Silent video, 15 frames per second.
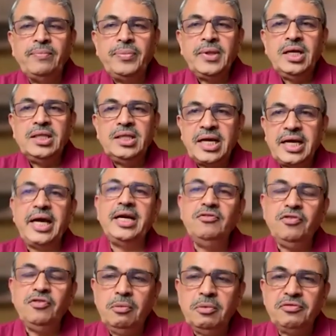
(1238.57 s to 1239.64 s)
the current
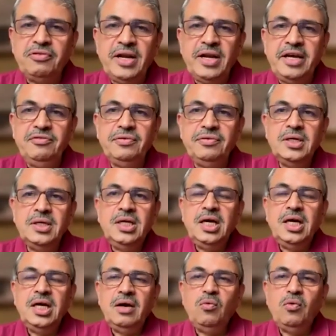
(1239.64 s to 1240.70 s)
form of life,
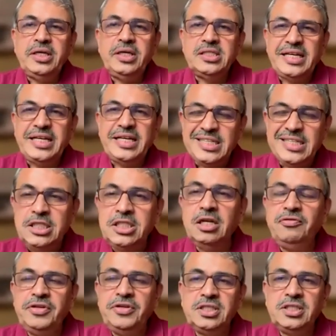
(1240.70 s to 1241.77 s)
what is the essential
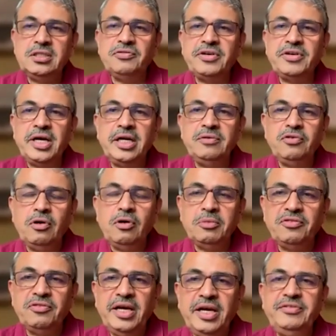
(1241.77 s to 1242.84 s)
features of current form of
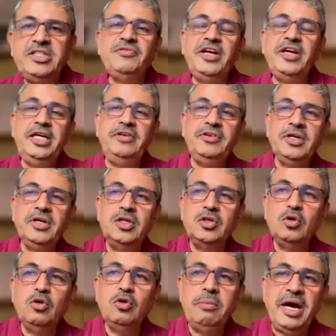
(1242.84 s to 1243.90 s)
life, it's very difficult to
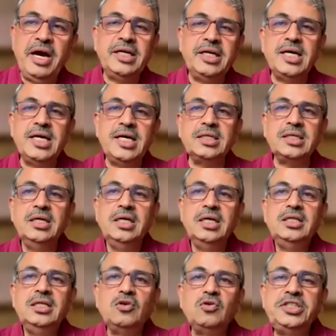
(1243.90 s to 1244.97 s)
go back and ask
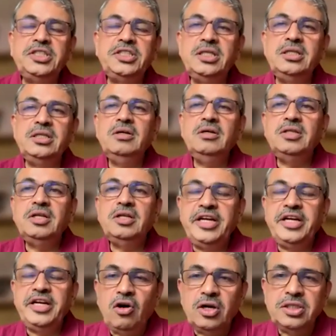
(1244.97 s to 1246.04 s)
the question, the very
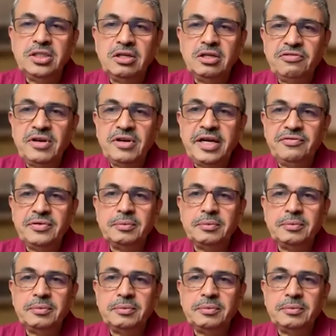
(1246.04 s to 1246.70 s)
origin of life.